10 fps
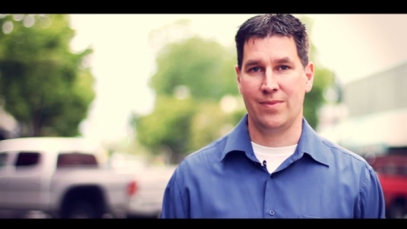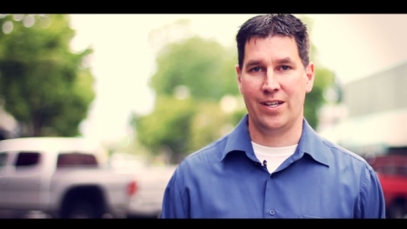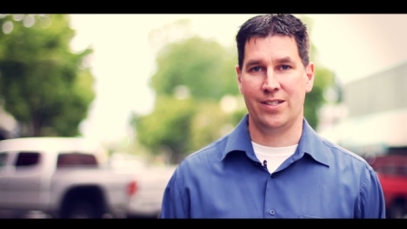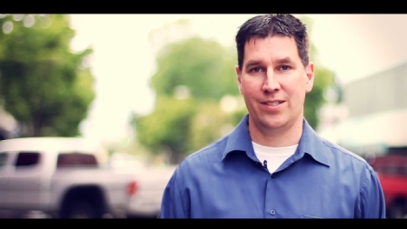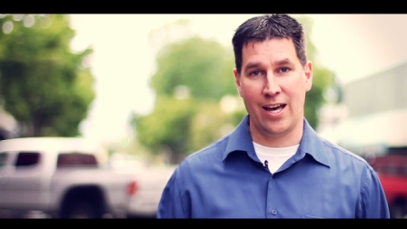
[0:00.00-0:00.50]

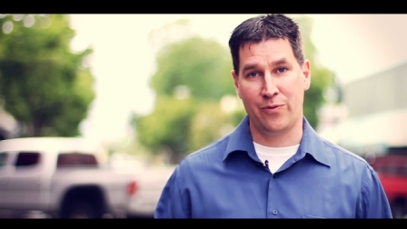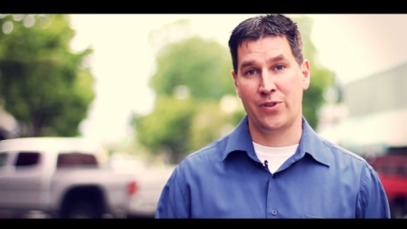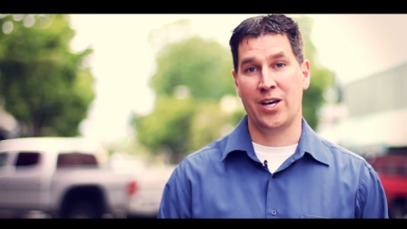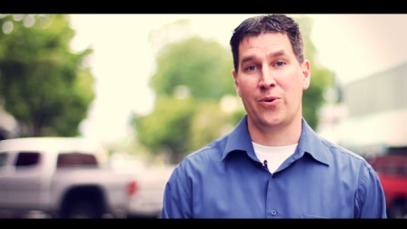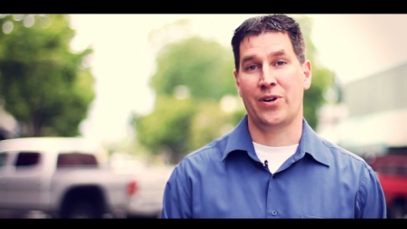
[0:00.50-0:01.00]
And after
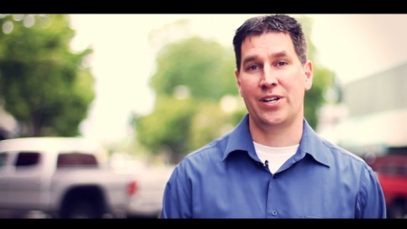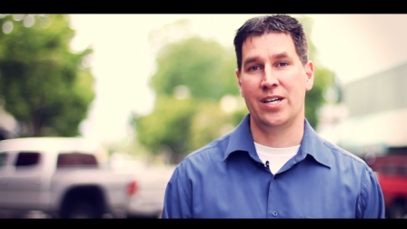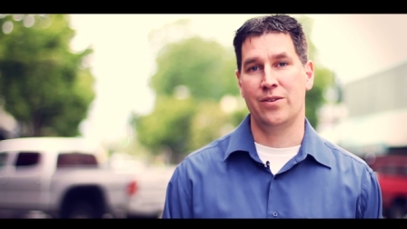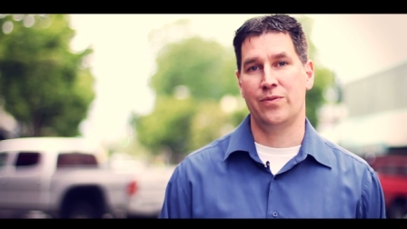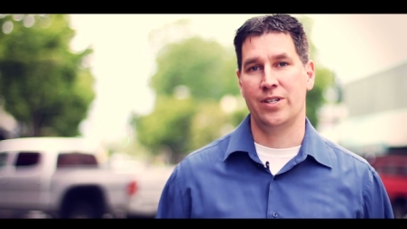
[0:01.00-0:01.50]
that, we're going to
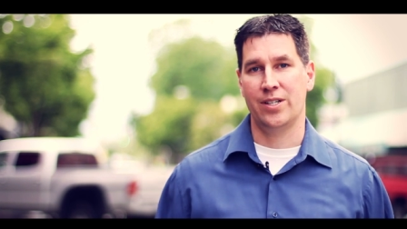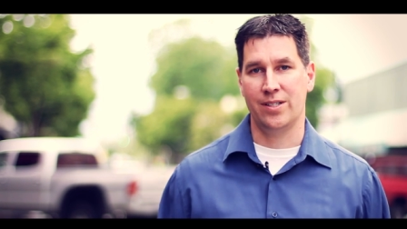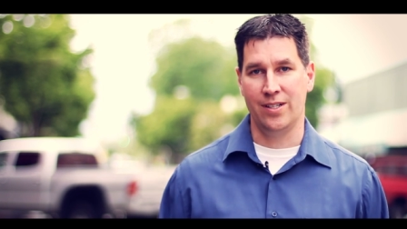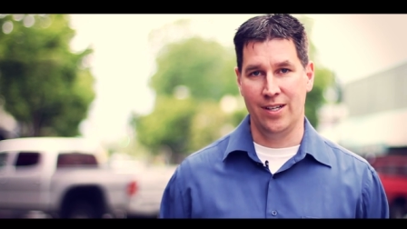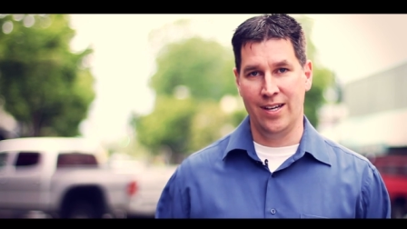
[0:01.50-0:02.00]
have
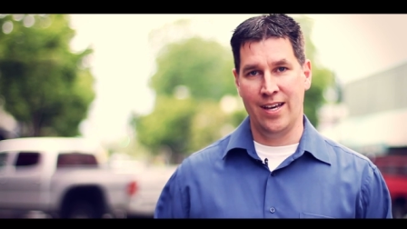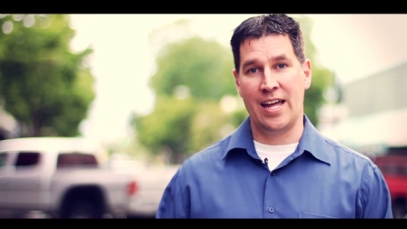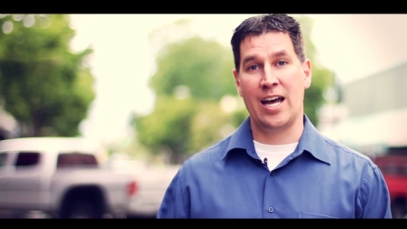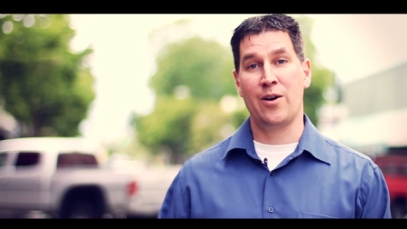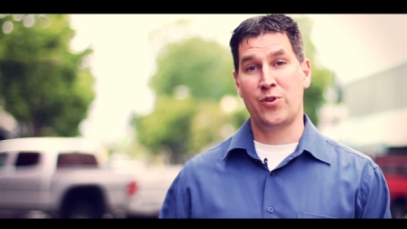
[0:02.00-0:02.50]
uh,
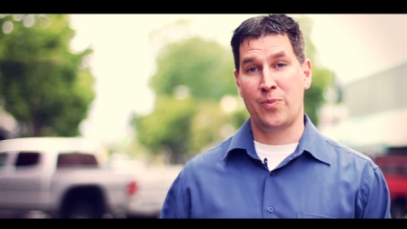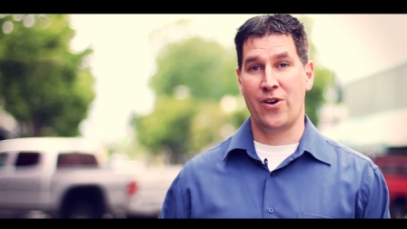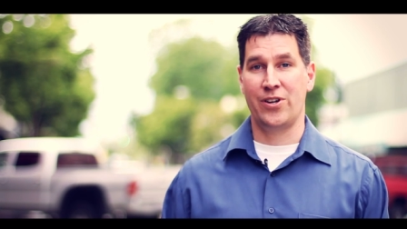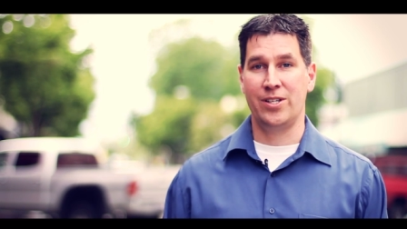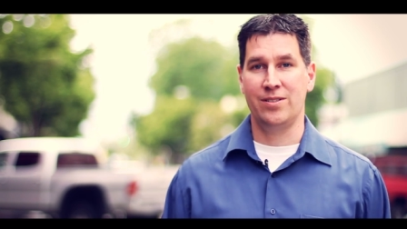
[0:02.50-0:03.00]
an after
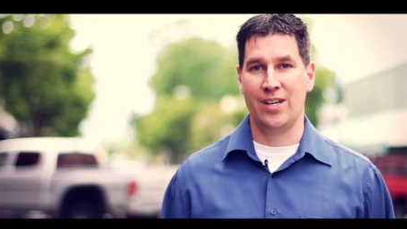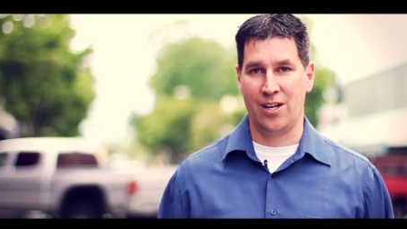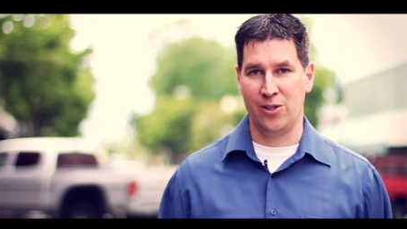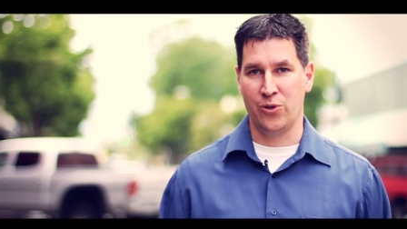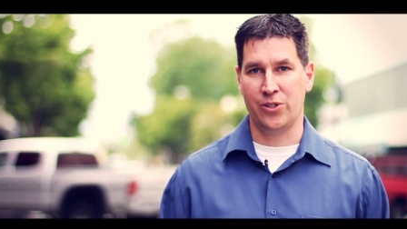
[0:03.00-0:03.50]
party at
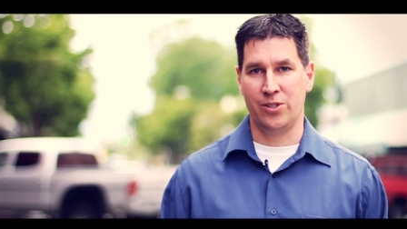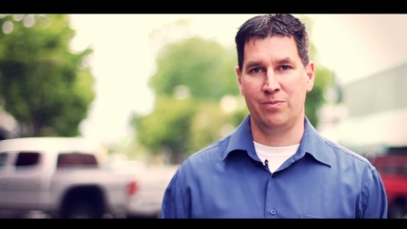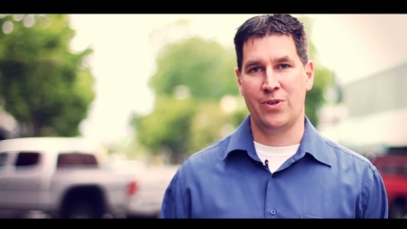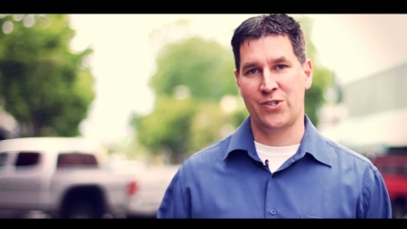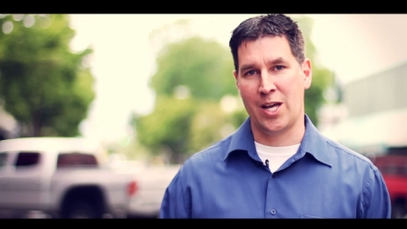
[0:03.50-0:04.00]
a local
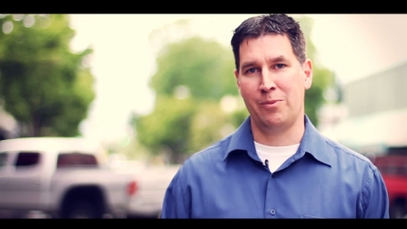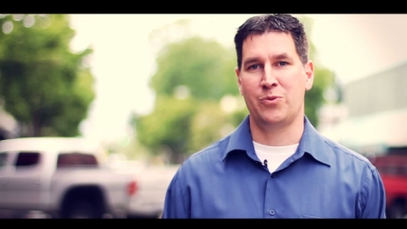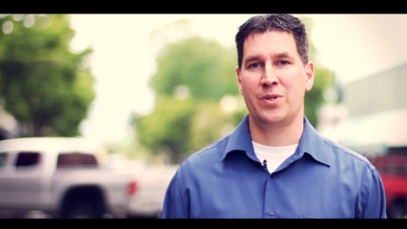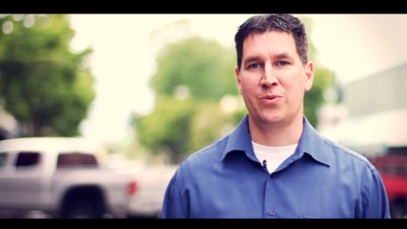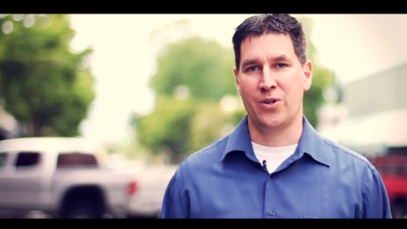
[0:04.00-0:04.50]

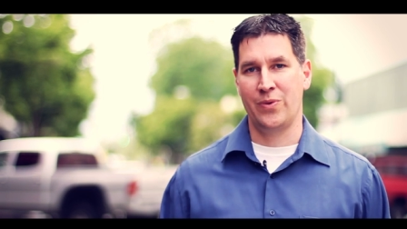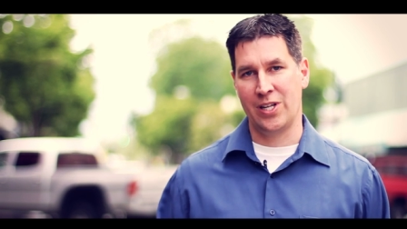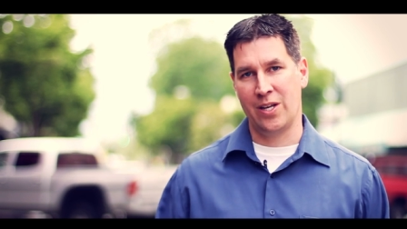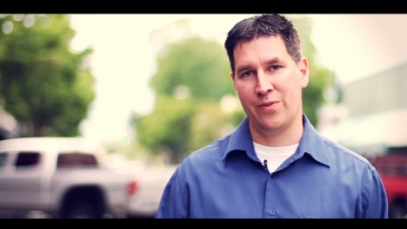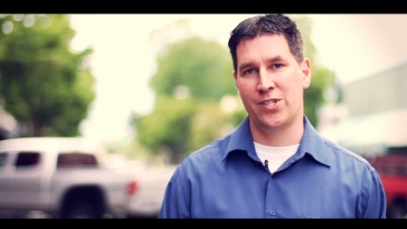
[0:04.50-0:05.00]
establishment where we
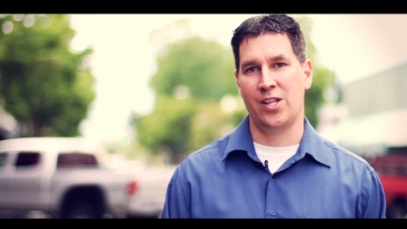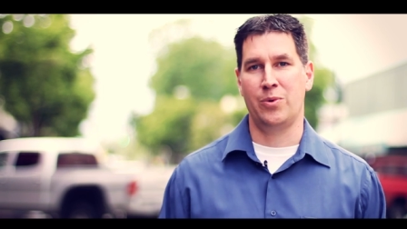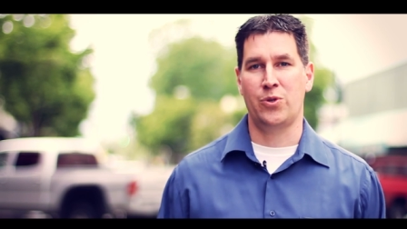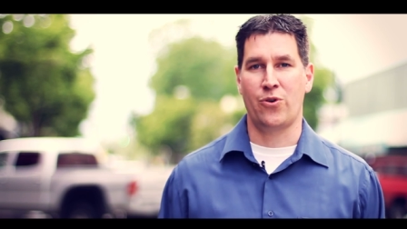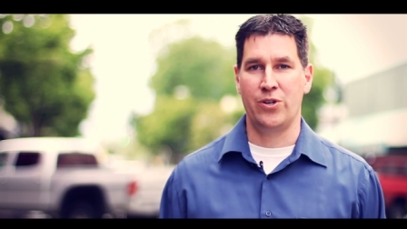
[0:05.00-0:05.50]
can have a
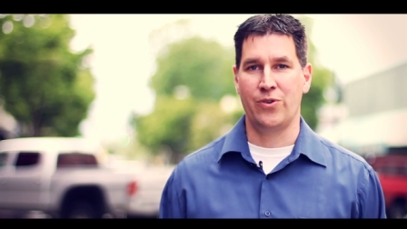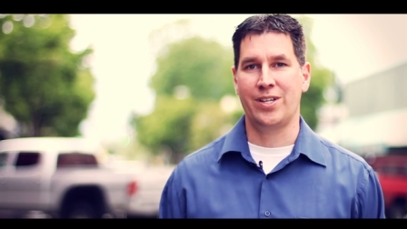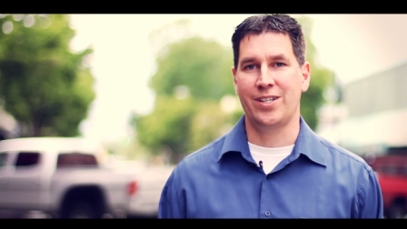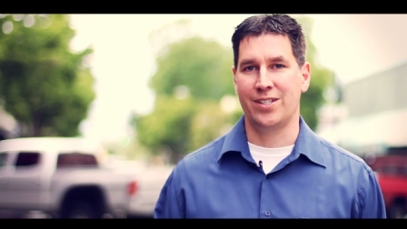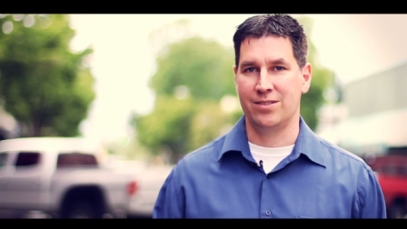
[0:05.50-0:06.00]
celebratory
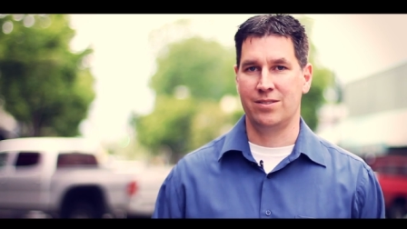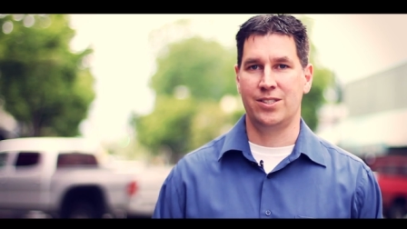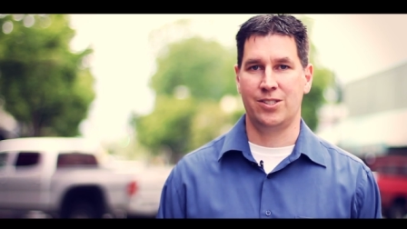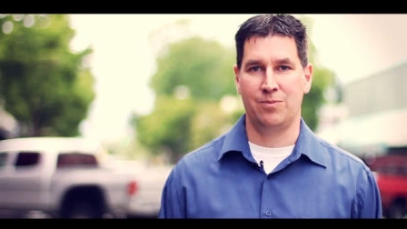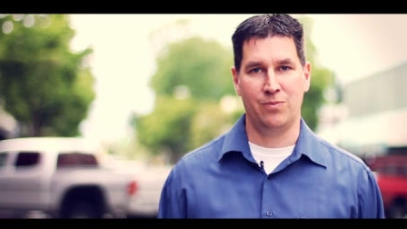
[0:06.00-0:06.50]
drink and,
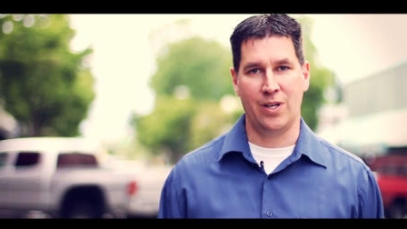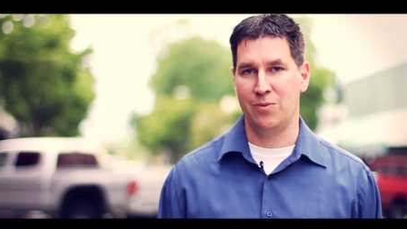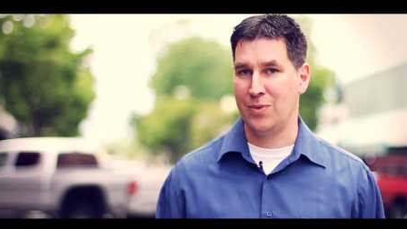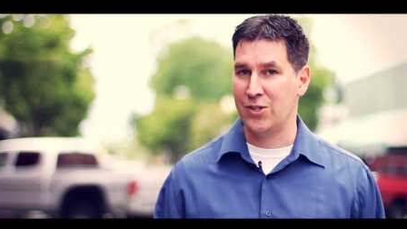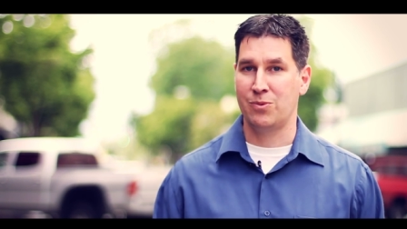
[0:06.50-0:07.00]

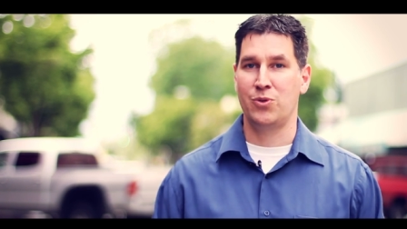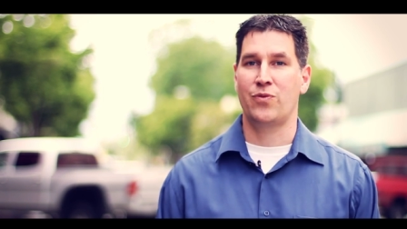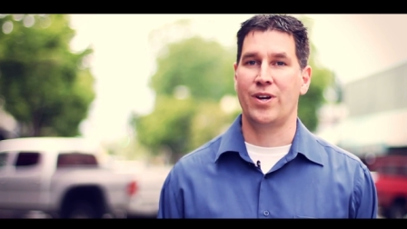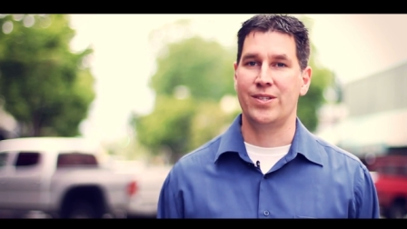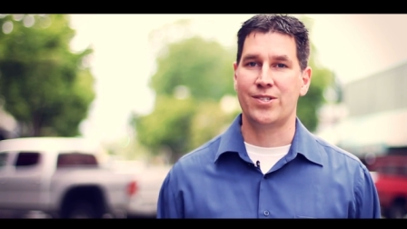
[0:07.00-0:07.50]
and meet some new
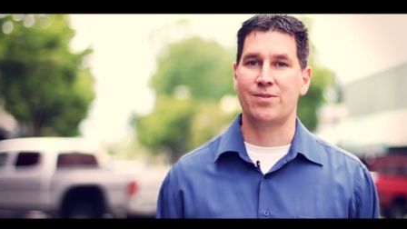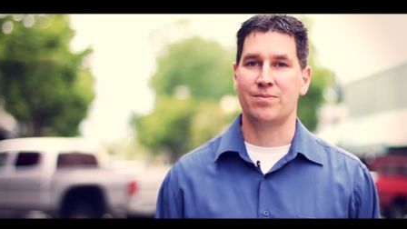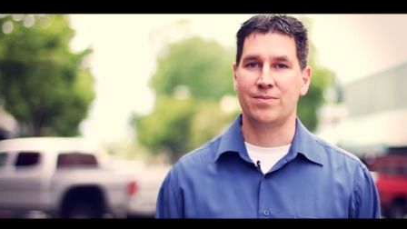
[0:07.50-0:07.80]
friends.